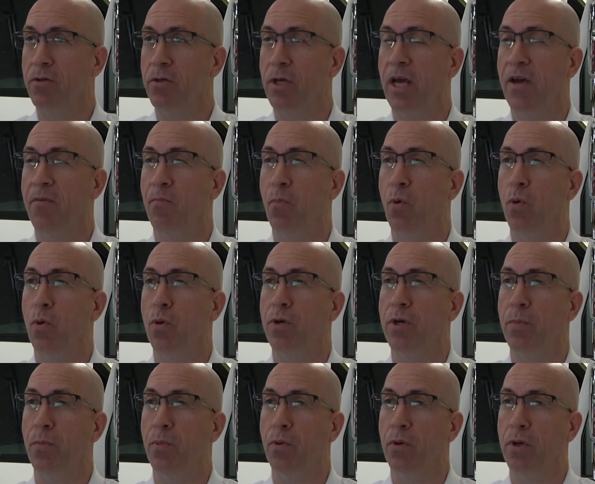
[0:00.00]
You have more
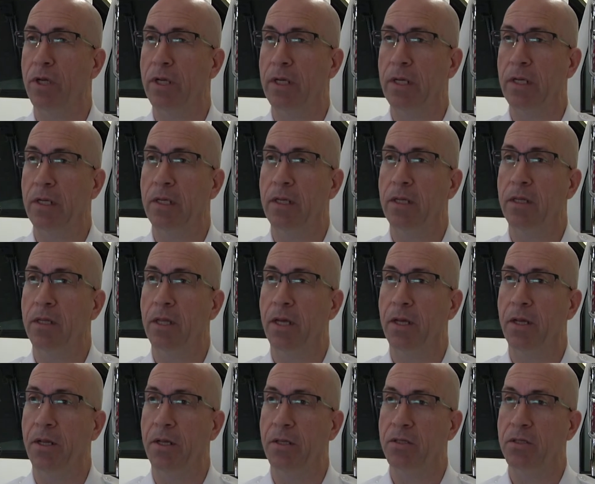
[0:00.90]
debris
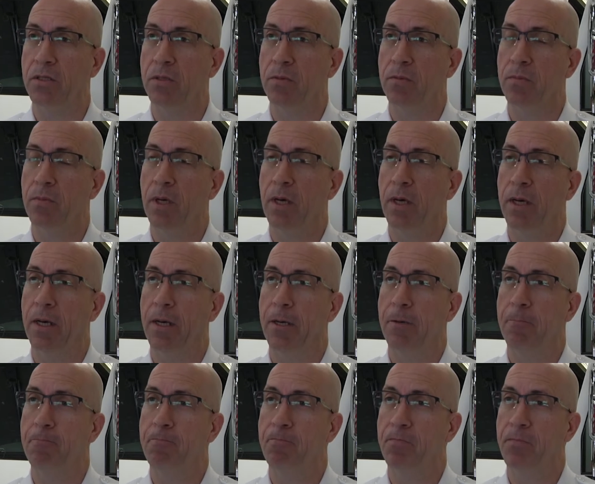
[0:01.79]
that needs to
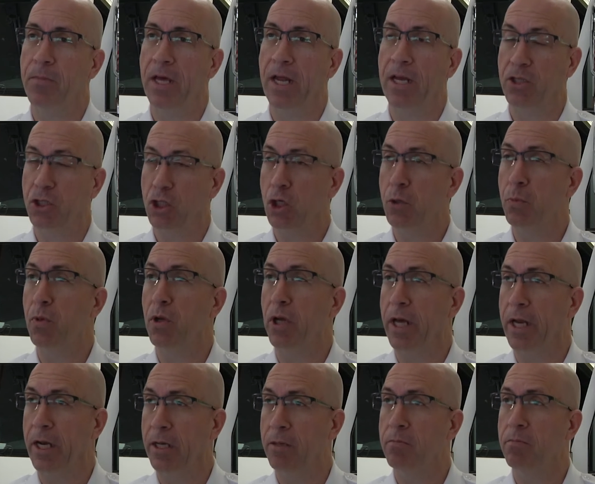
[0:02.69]
uh, that has
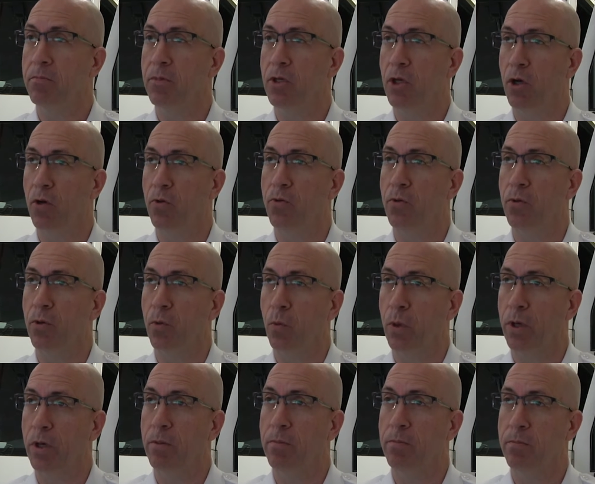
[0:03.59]
accumulated, you know, through the
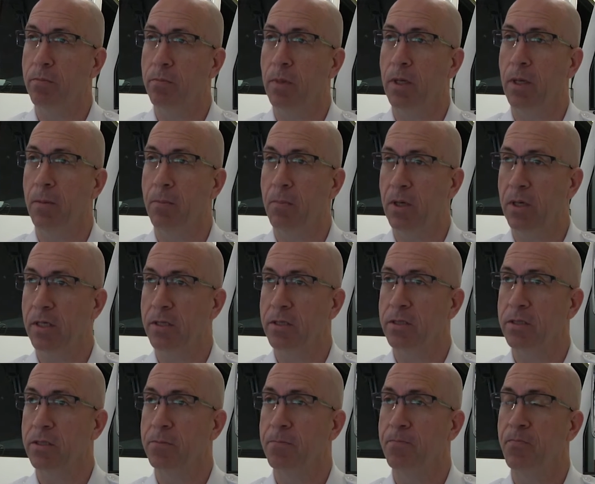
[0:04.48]
winter
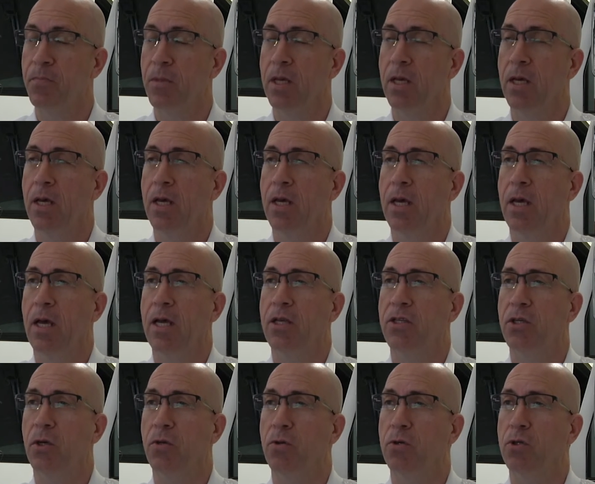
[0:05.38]
months,
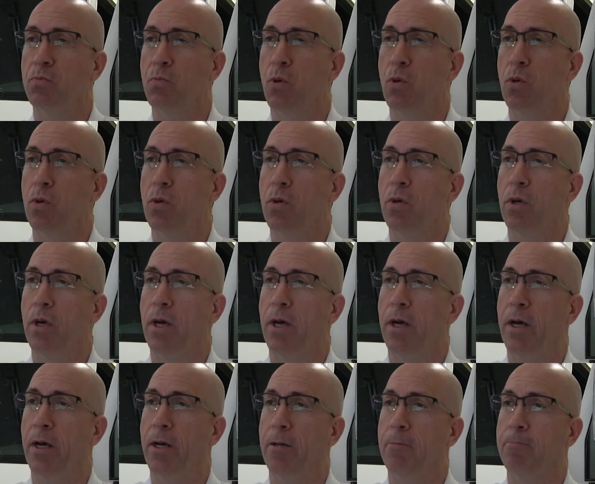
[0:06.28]
and so there's more
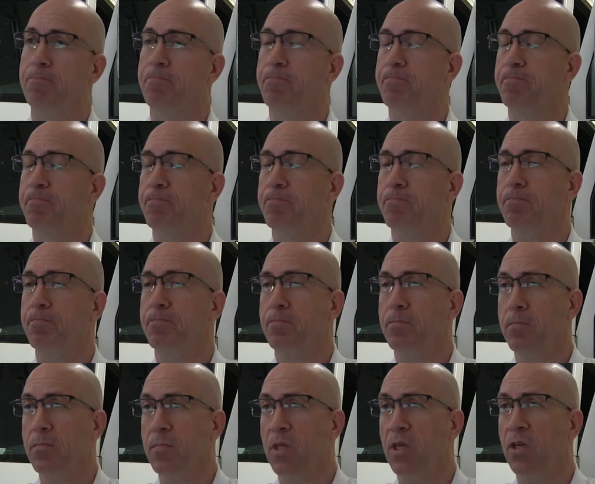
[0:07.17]
uh,
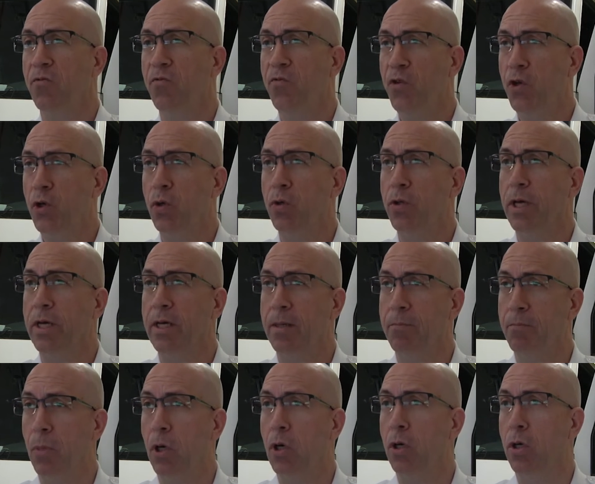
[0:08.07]
fuel that
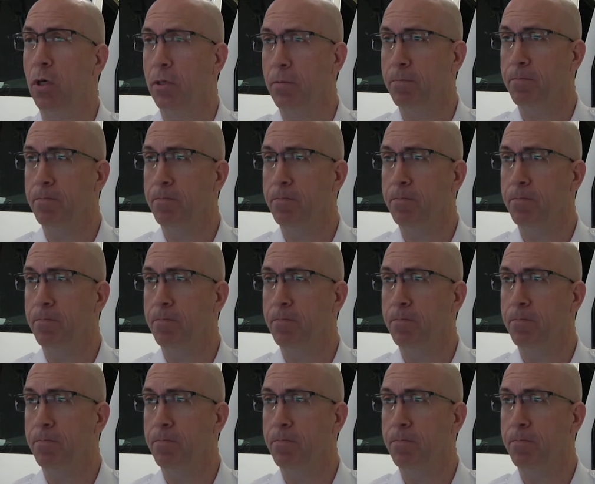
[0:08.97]
can burn.